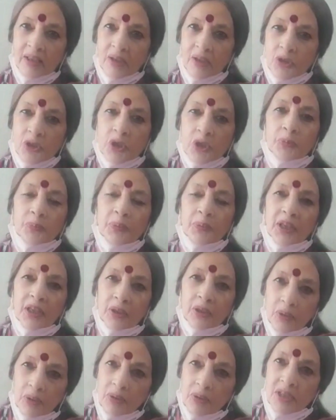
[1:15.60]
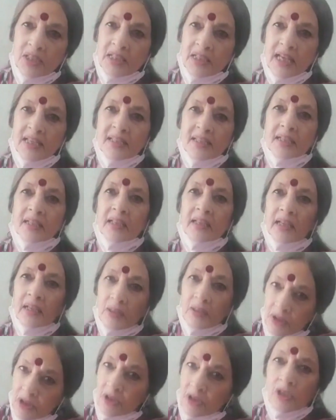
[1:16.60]
should be used as an
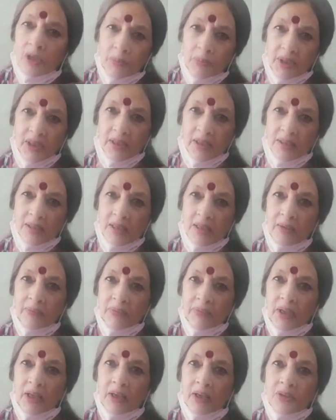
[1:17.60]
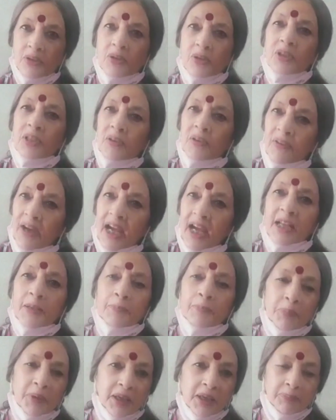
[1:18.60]
instrument to
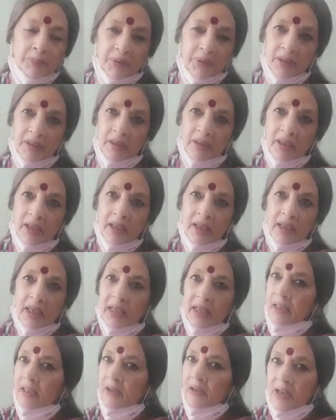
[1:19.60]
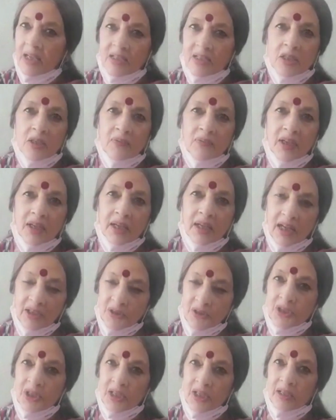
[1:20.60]
divide people in the rest of the
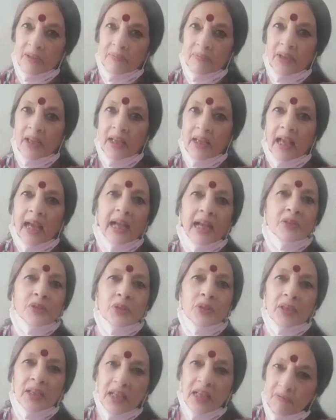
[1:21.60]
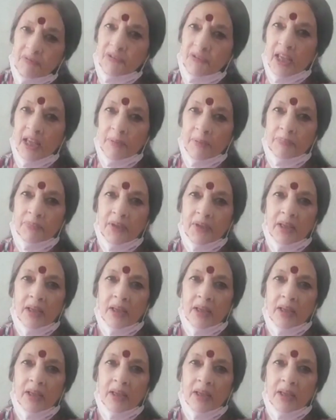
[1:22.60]
country and to give them